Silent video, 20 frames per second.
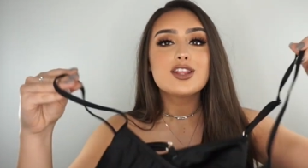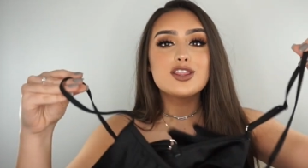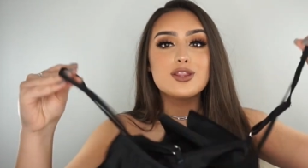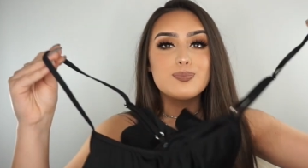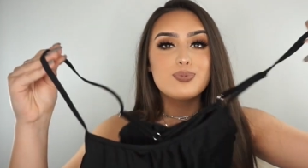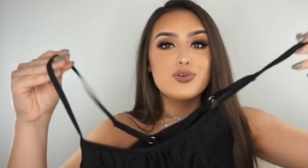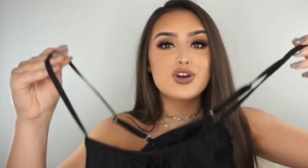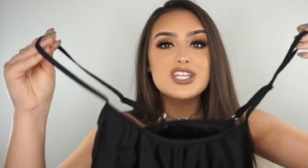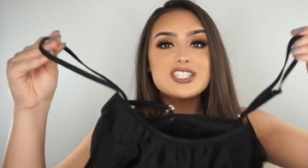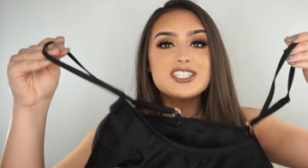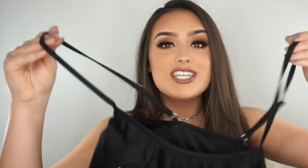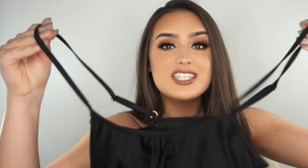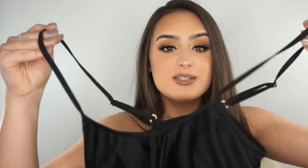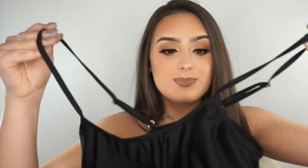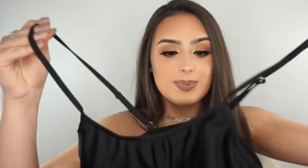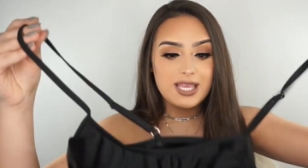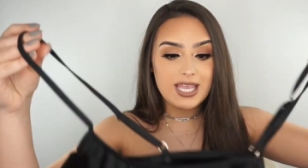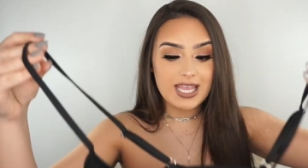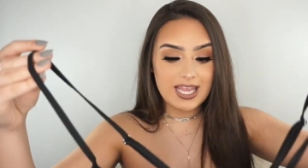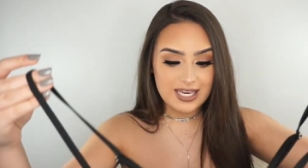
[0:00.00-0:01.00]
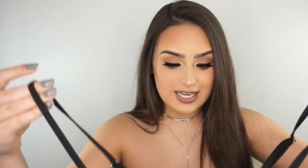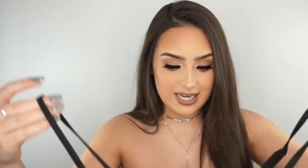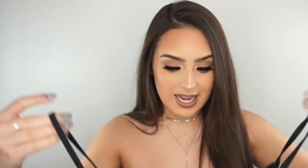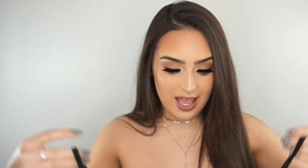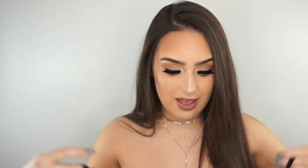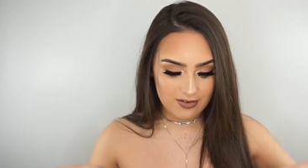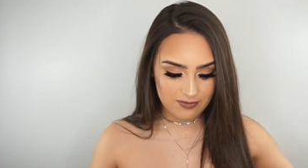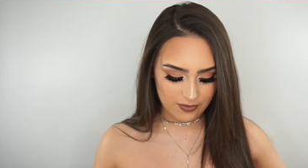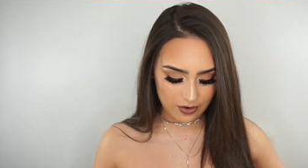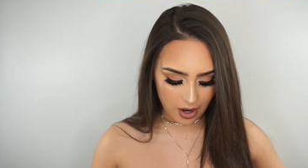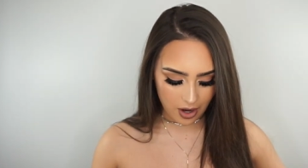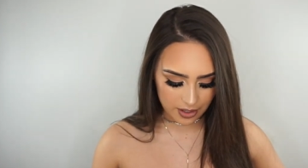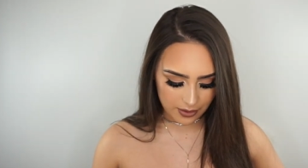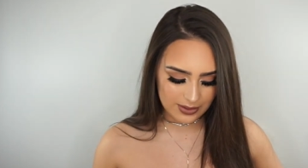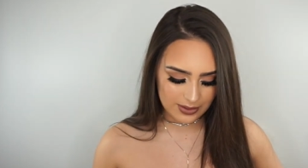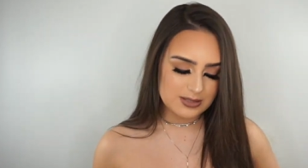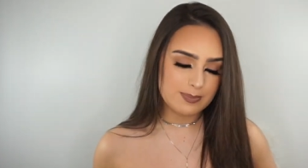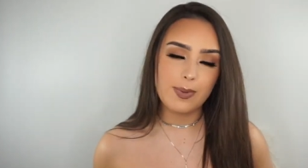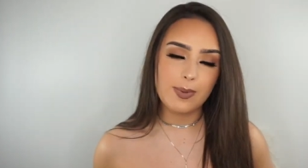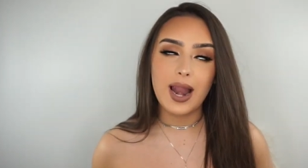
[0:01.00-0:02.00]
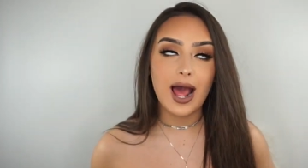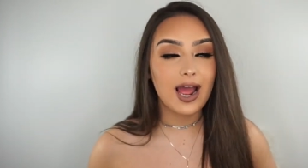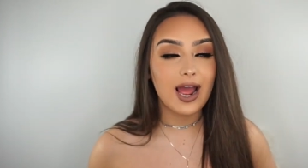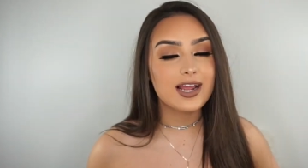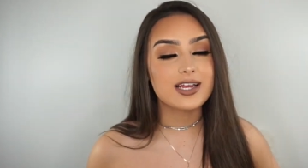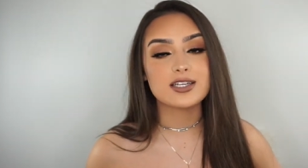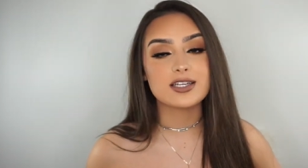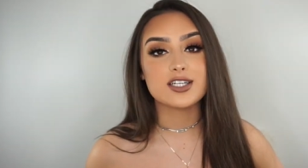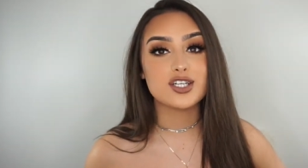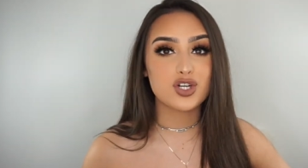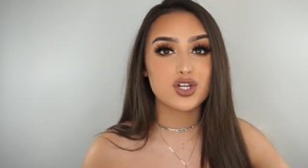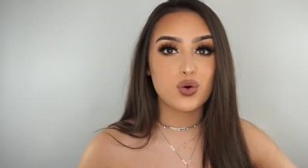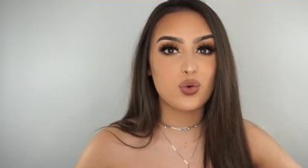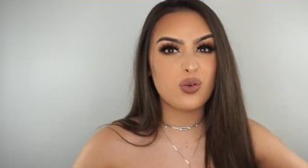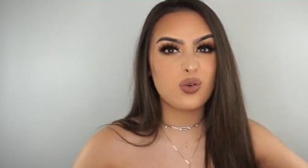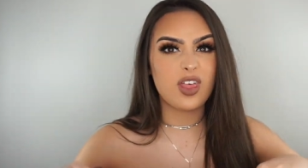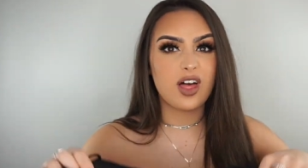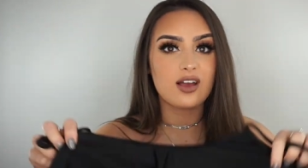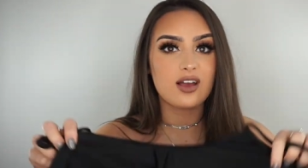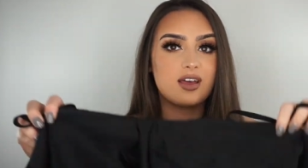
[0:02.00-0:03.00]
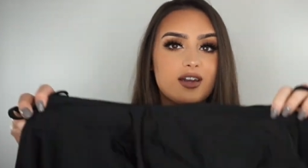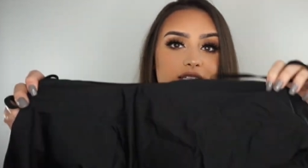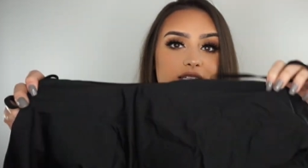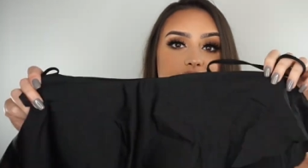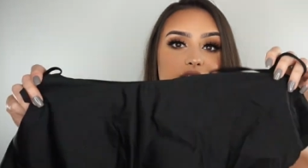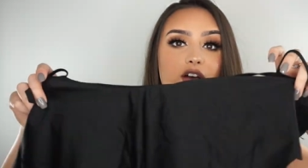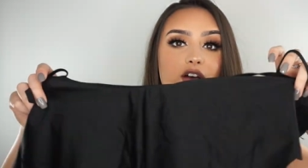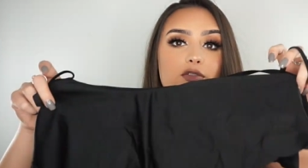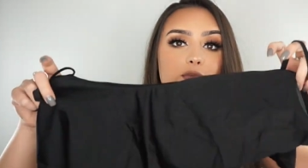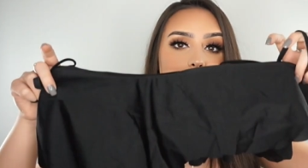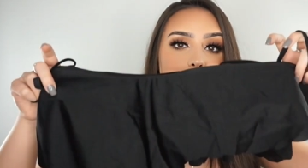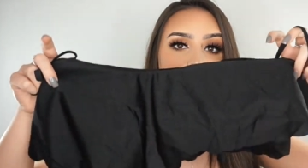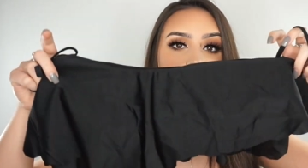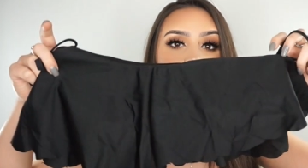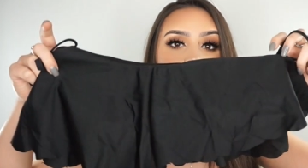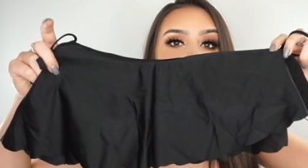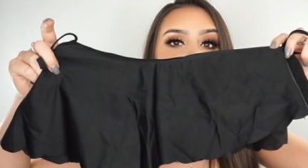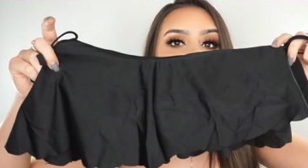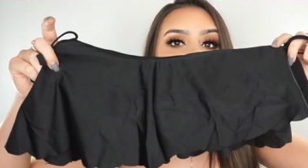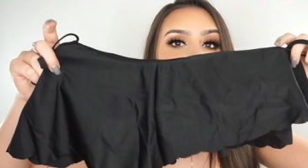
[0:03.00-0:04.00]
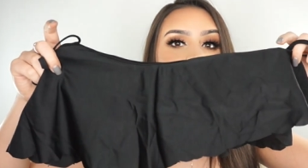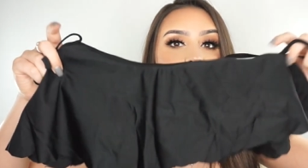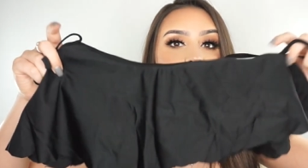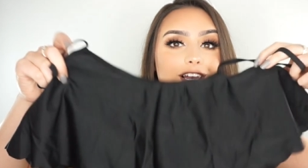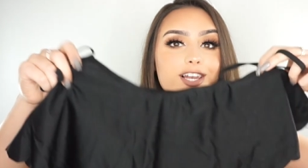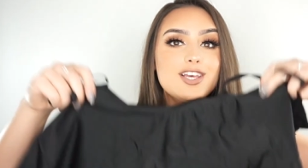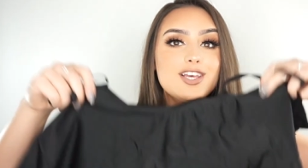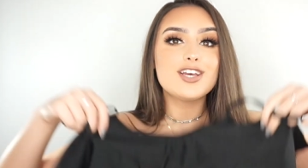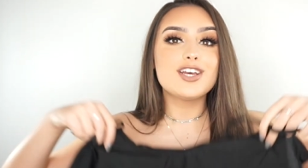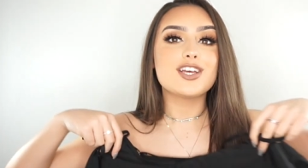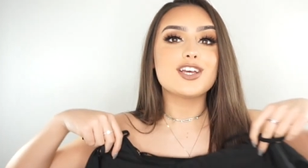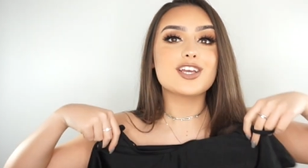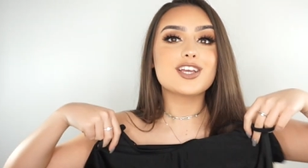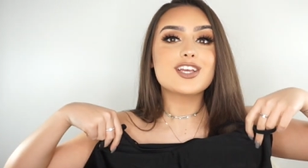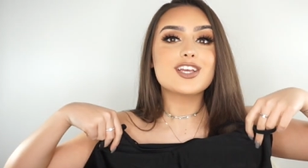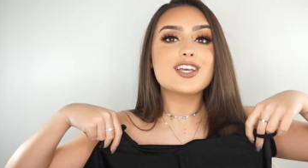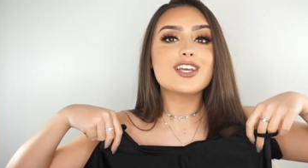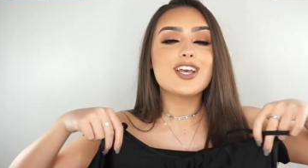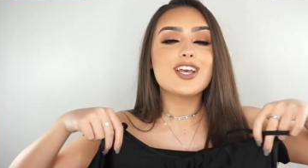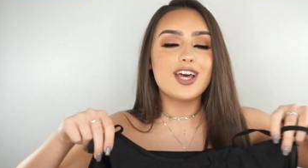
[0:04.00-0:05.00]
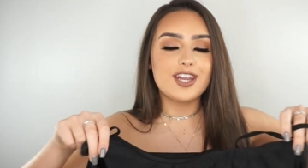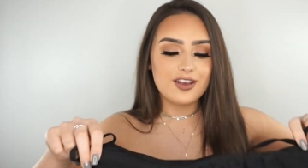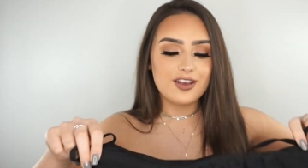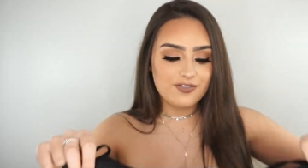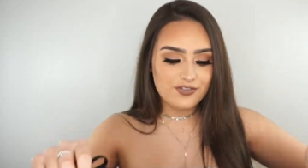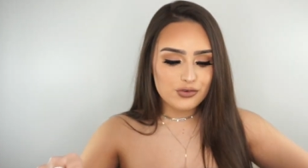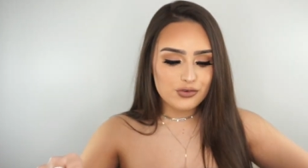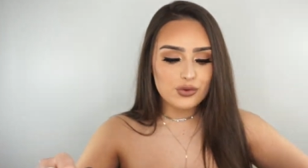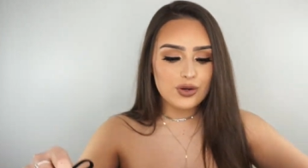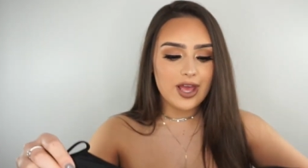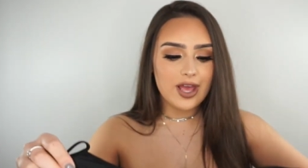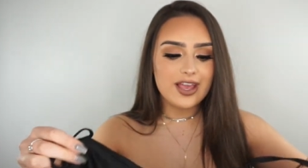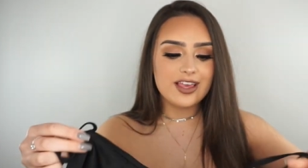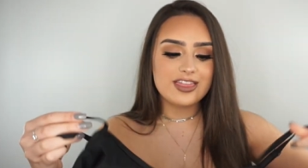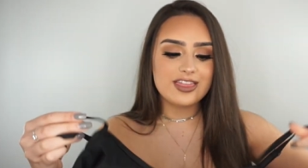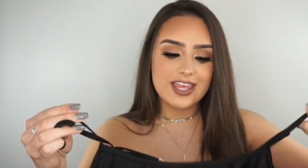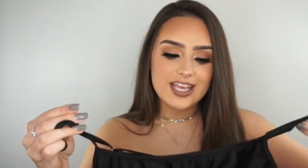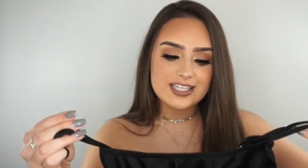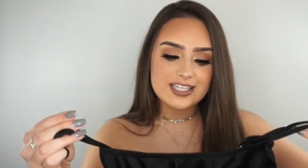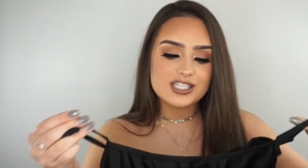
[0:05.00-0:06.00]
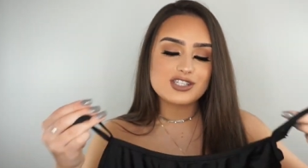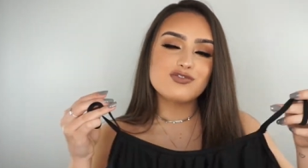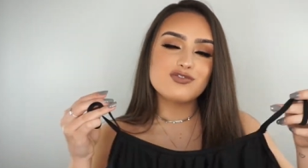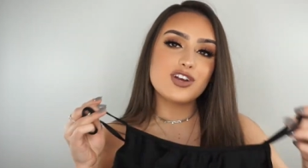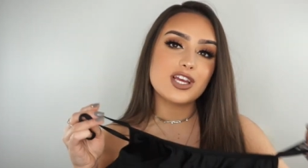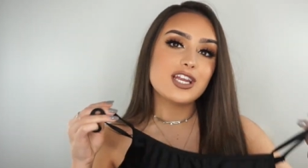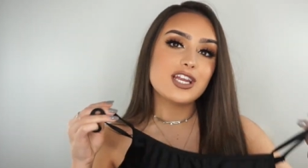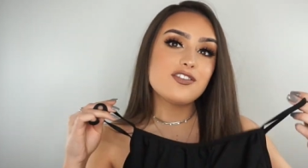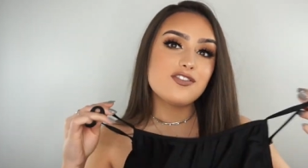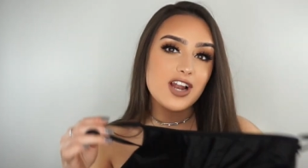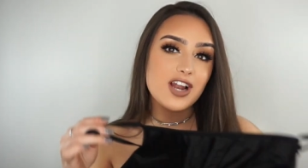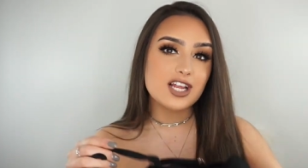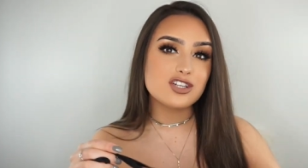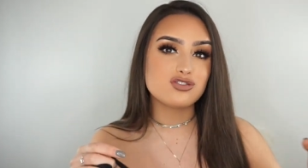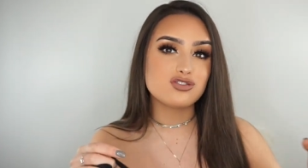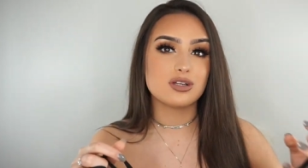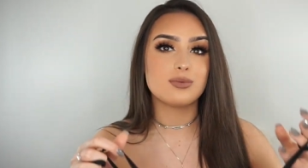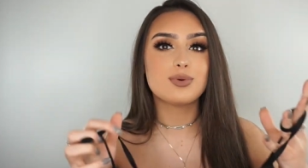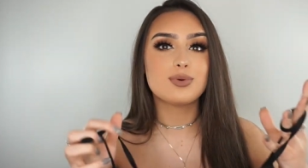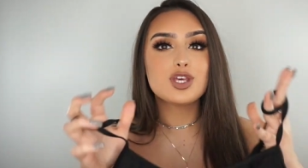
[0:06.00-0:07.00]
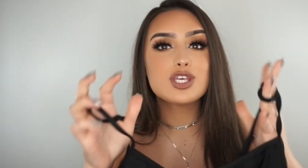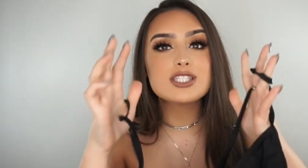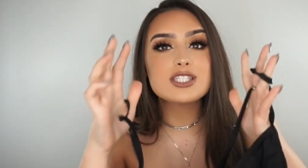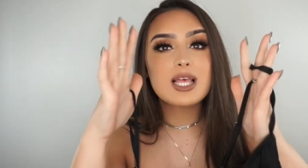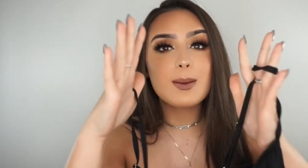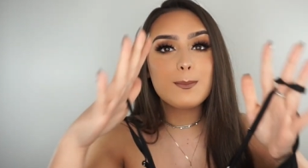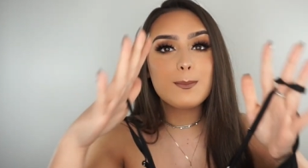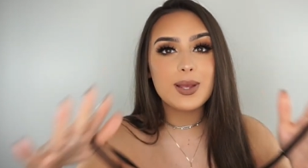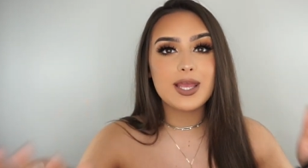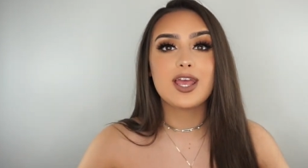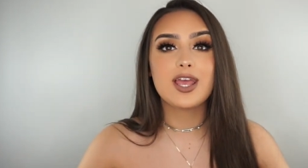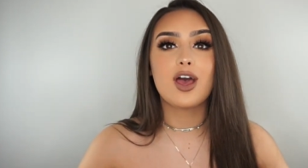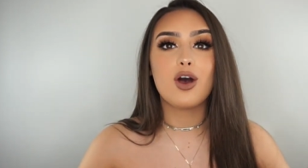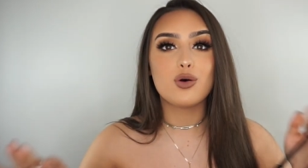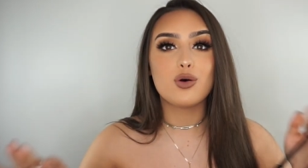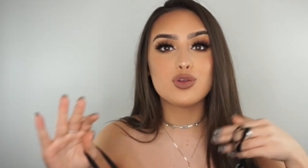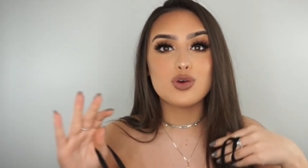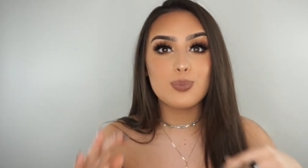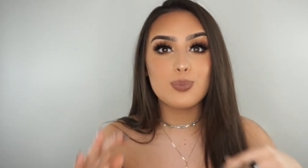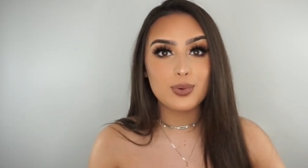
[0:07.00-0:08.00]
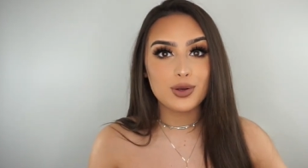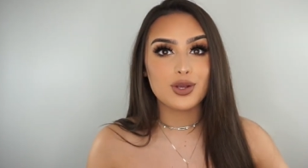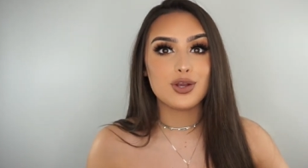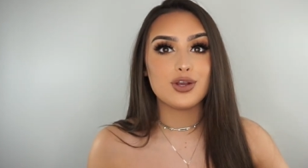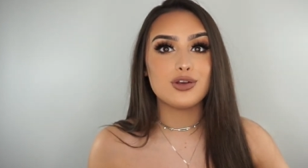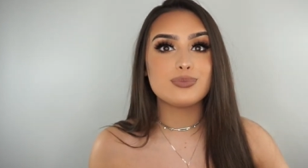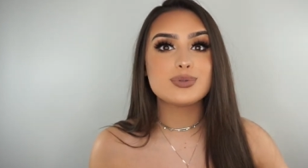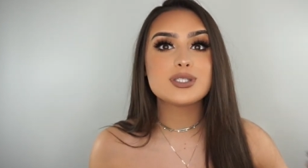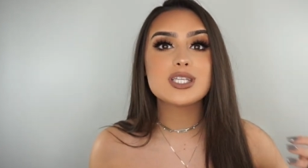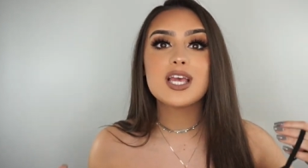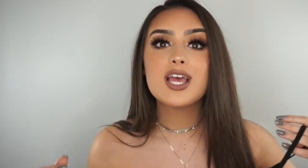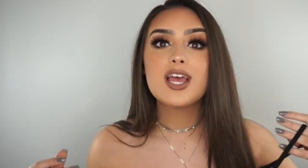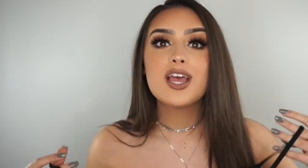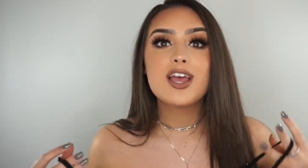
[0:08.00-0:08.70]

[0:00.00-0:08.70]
the prettiest bikini ever. I know it's black and all that kind of stuff, but look. And I feel like these are really flattering because they're bigger on your boobs.